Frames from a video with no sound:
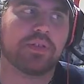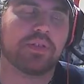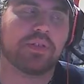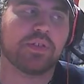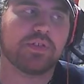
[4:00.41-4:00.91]

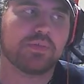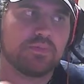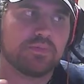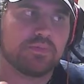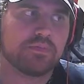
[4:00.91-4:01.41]
they're,
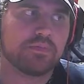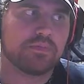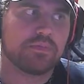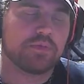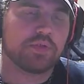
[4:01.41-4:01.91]

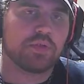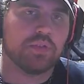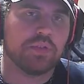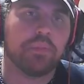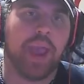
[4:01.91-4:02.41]

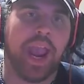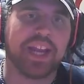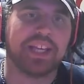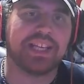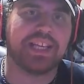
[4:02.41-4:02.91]
you know,
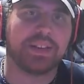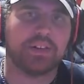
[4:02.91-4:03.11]
panicking, okay,